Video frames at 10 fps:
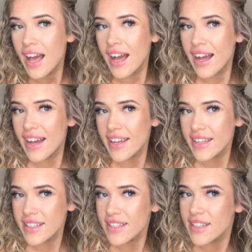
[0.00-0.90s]

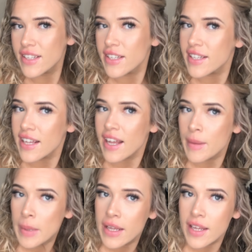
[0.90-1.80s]
I
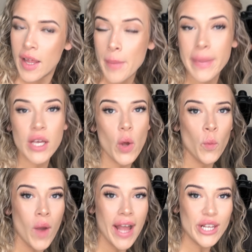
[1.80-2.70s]
am a big
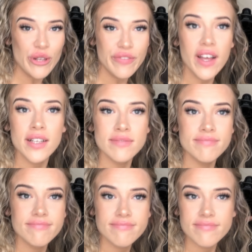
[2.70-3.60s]
wine lover,
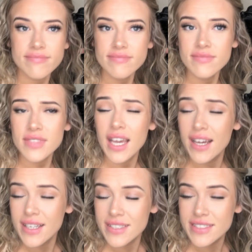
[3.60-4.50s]

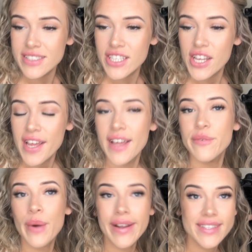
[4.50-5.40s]
and
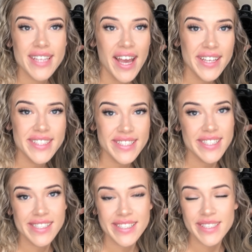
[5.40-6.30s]
wine is high in
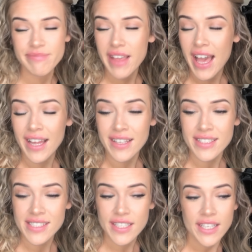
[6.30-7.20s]
sins.
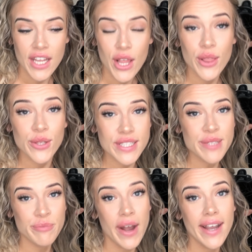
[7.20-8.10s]
And low
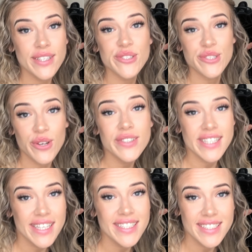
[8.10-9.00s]
sin wine does not
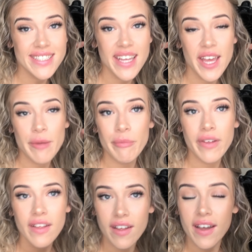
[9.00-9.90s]
taste the same,
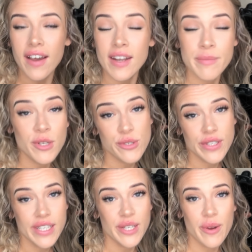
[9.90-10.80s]
and I'm not
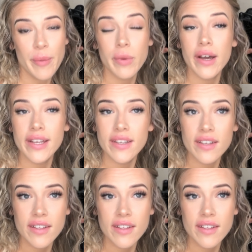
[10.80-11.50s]
drinking crap wine.